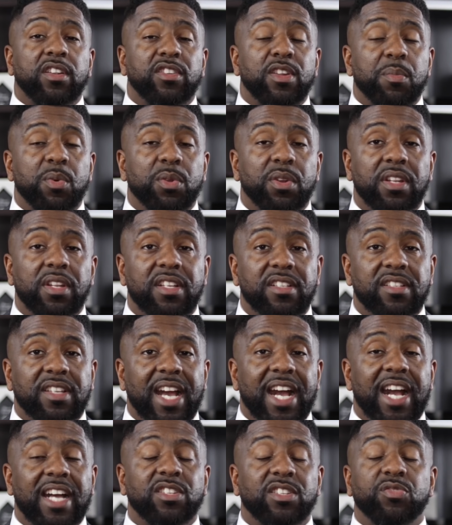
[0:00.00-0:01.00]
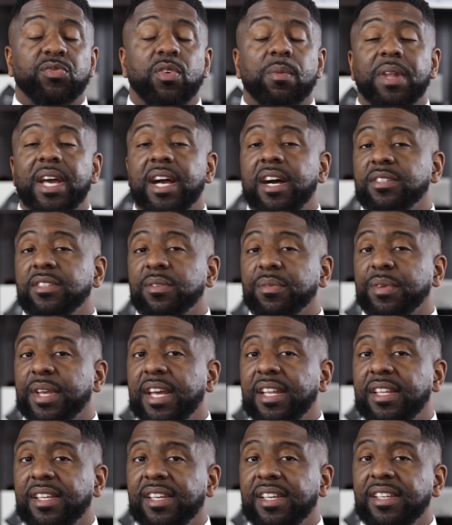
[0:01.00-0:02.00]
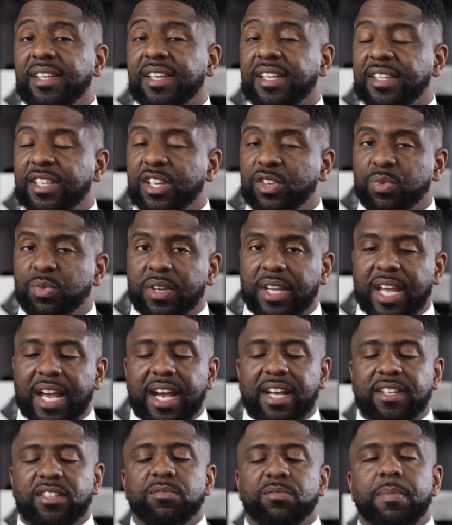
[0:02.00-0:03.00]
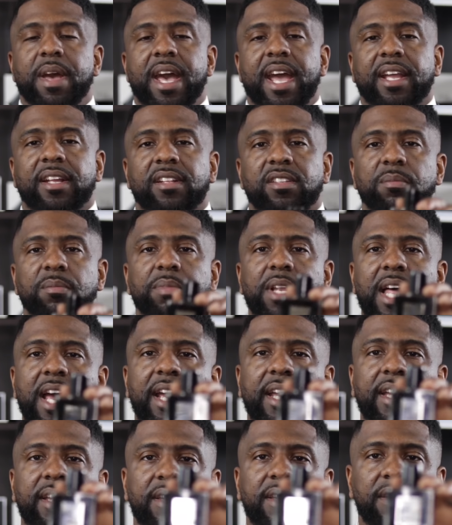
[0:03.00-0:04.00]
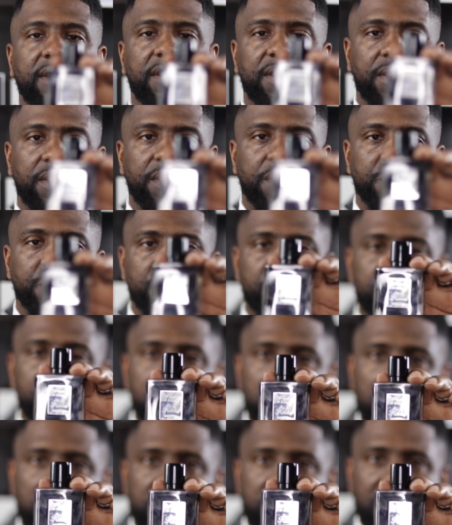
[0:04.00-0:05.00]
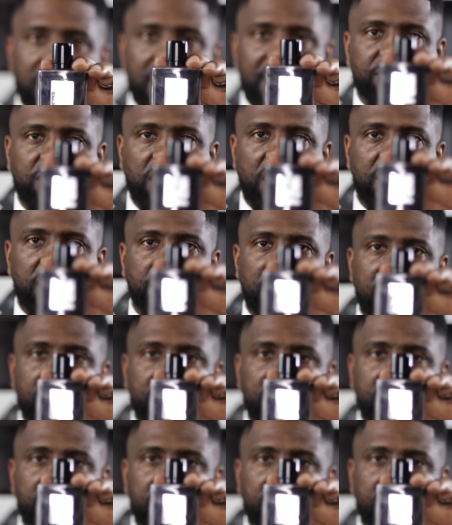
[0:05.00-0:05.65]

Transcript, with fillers: up on the list, guys, is from the house of Killian. And this one, guys, is Back to Black. Now, I've talked about